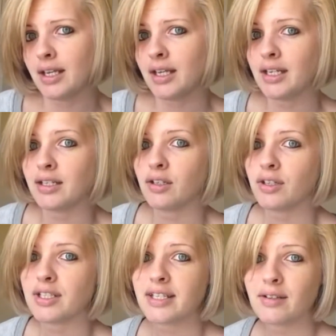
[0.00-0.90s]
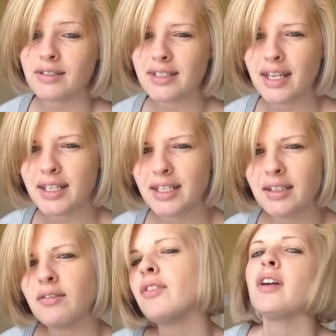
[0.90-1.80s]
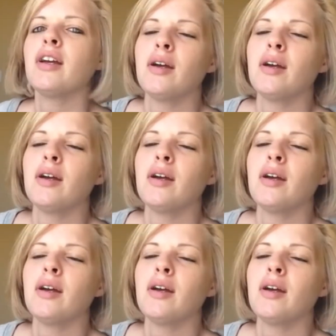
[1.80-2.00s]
And I know that sounds negative,